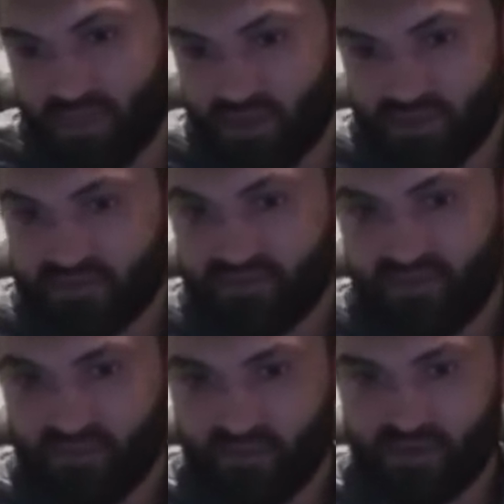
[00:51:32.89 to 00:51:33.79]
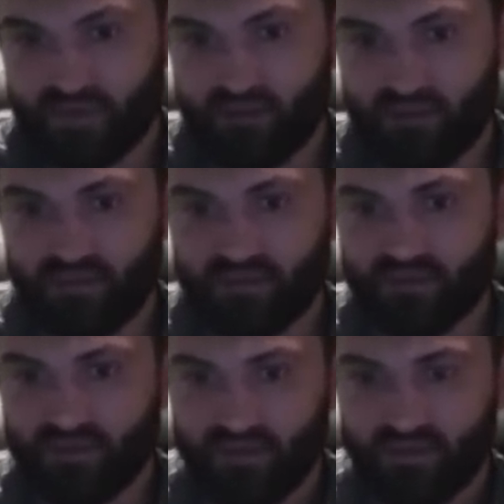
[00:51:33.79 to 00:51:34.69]
His fight might happen.
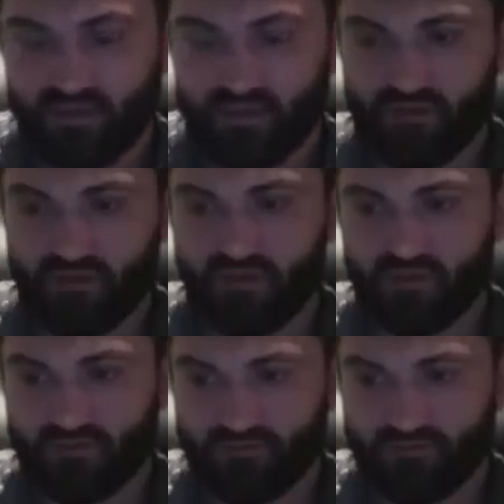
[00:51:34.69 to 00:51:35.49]
You never know.